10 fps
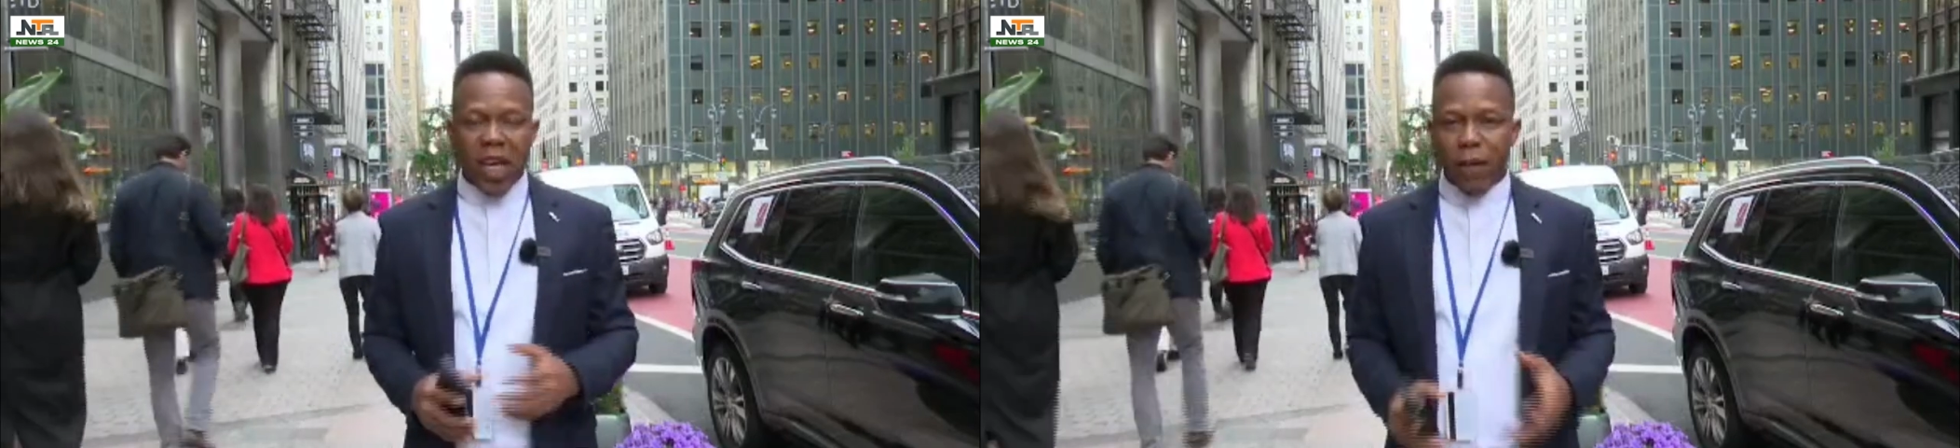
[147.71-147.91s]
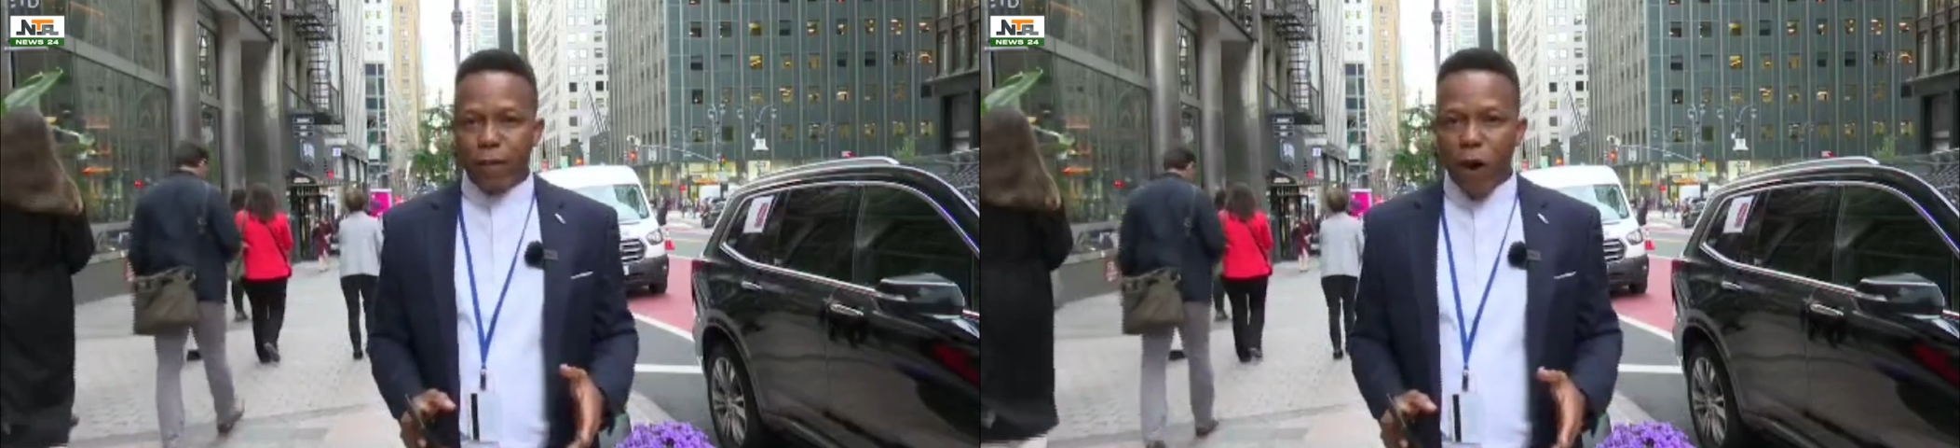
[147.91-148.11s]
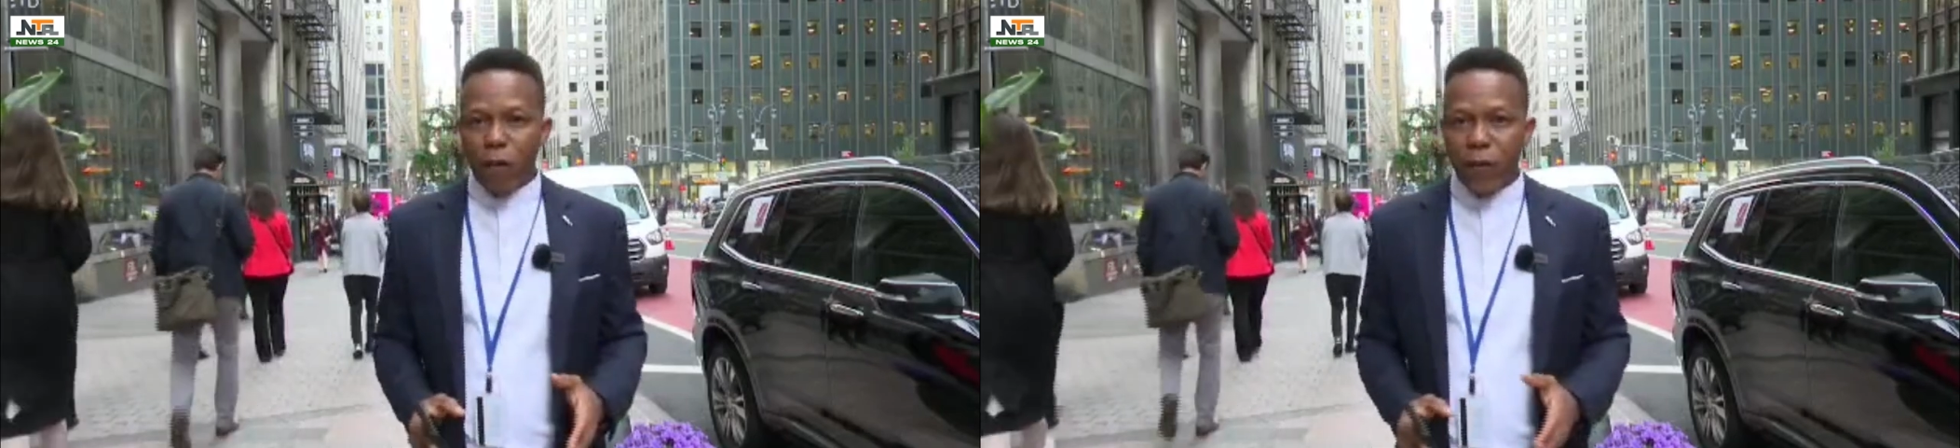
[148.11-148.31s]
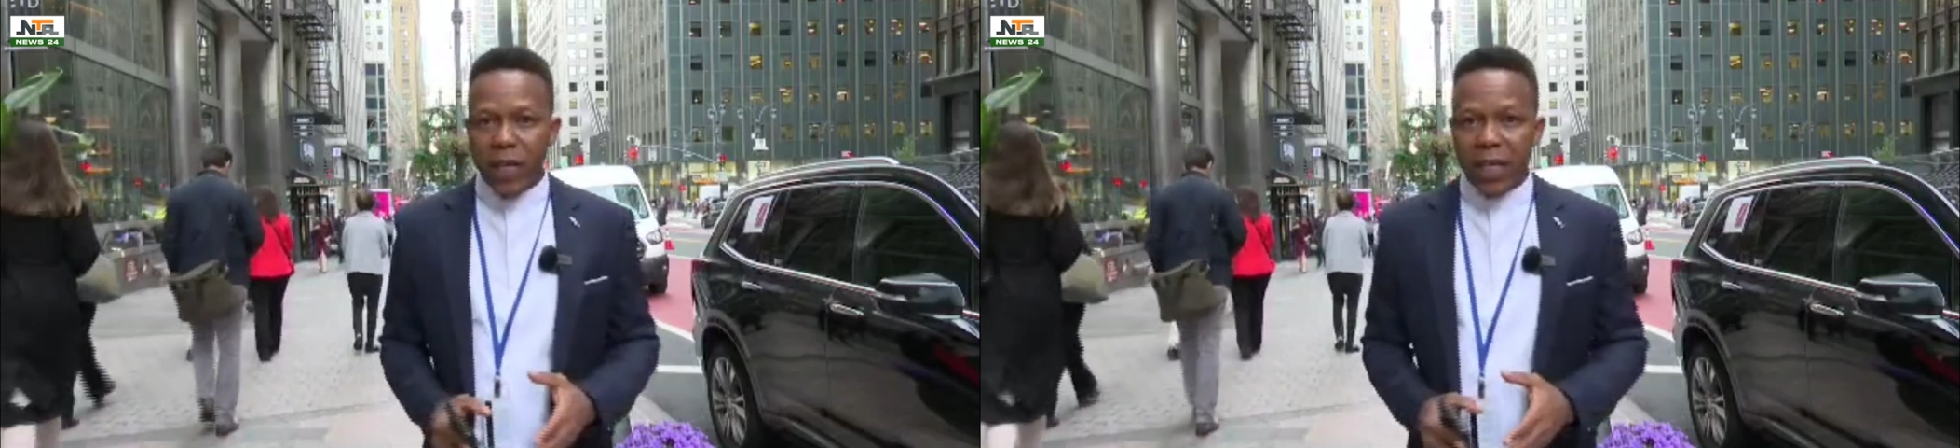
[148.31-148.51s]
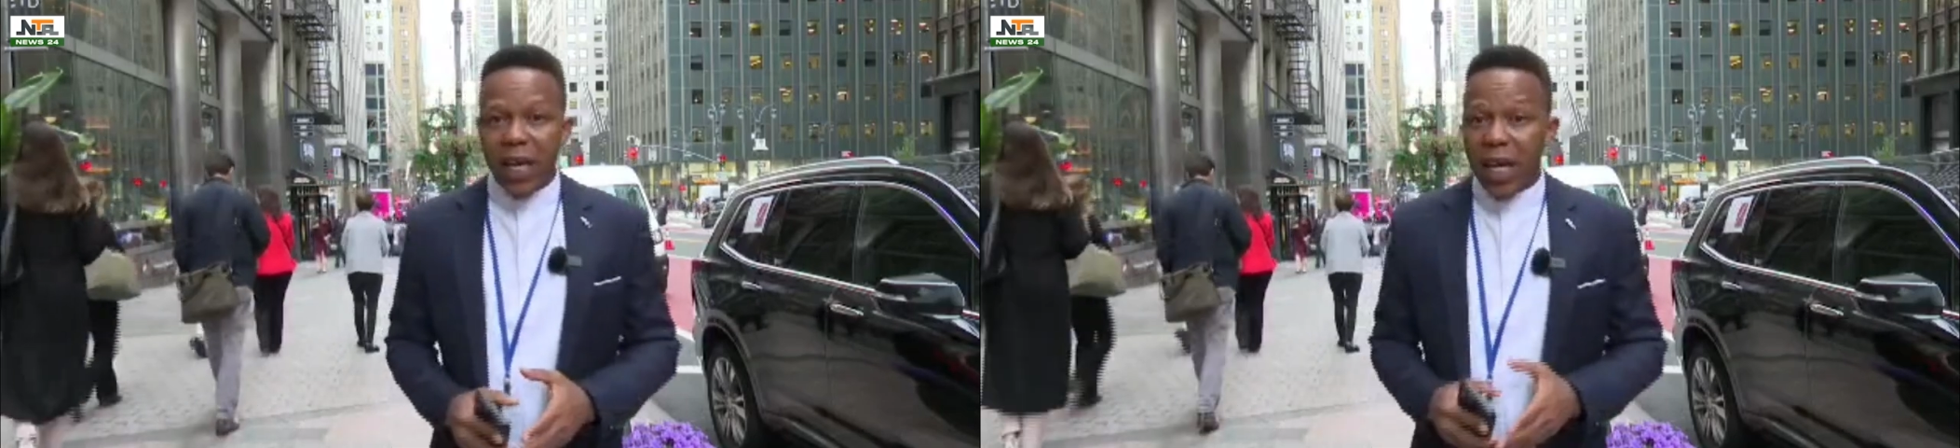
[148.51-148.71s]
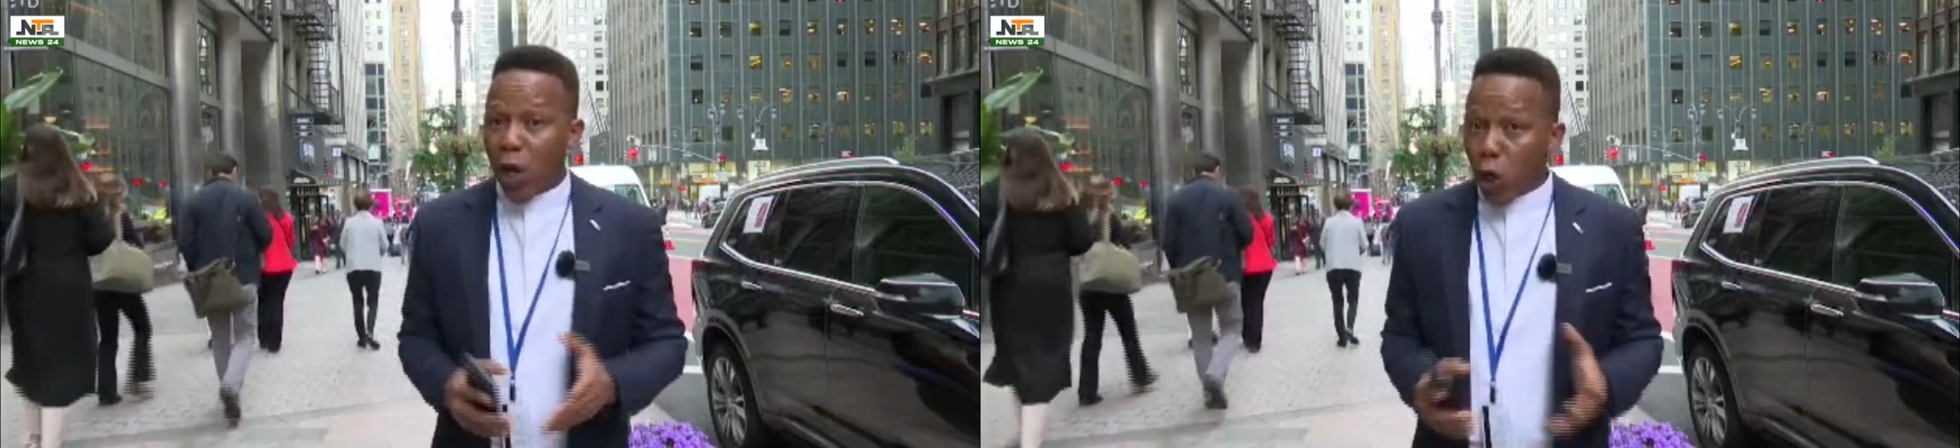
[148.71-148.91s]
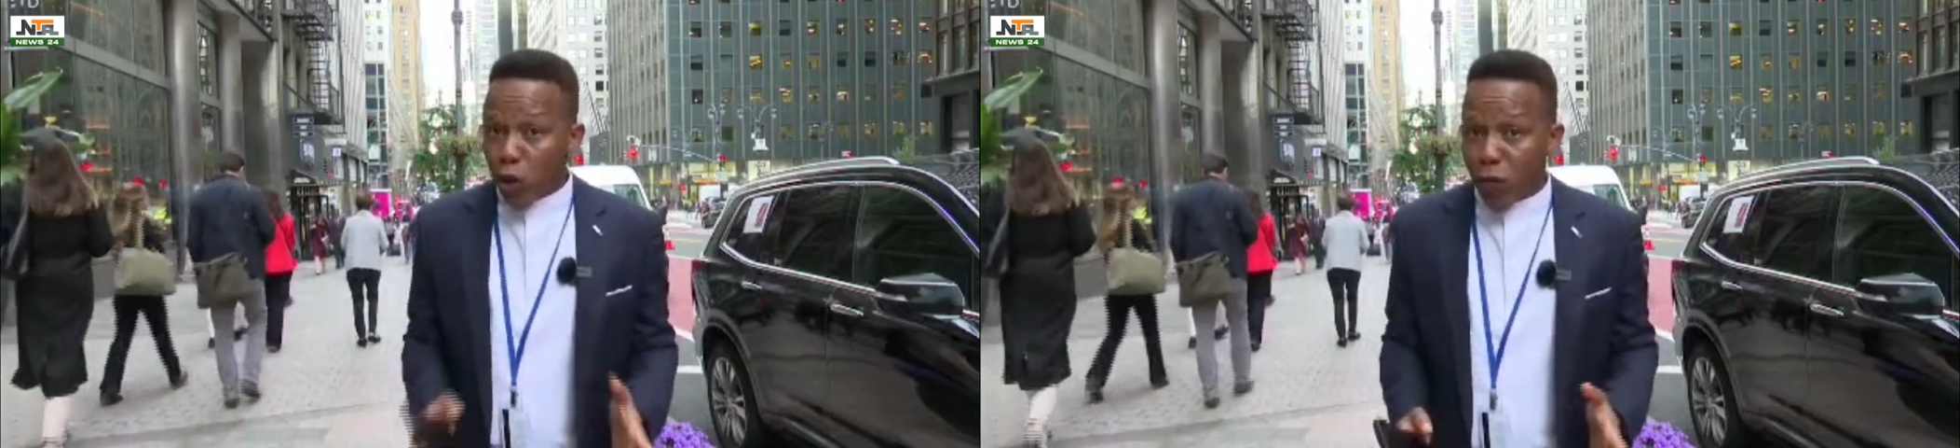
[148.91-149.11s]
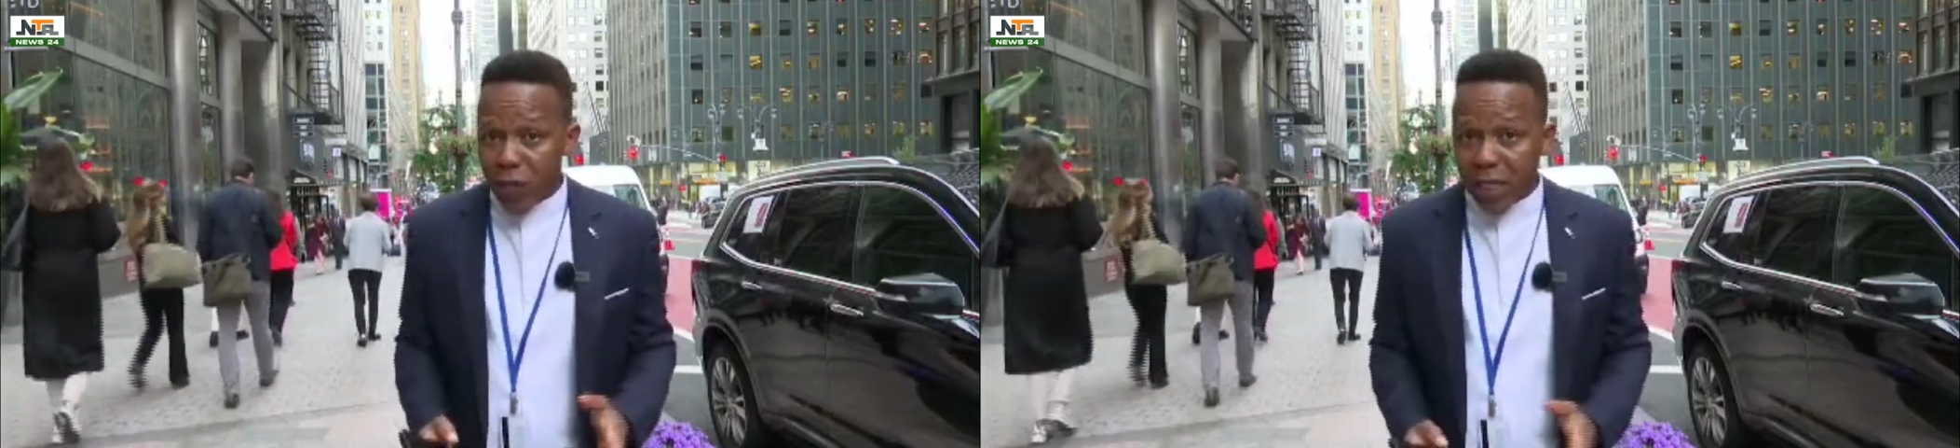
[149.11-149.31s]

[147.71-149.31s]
involving a lot of